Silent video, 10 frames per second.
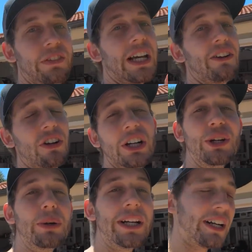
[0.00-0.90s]
If you guys are
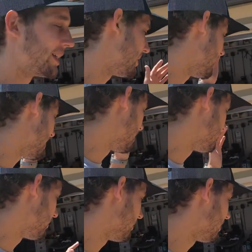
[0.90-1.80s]
new here,
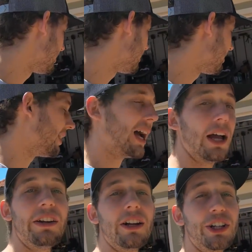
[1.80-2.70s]

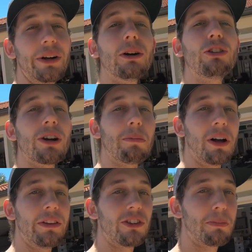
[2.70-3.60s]
I did a Euro trip
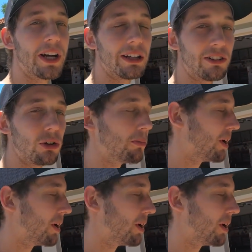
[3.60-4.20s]
on this bike, 2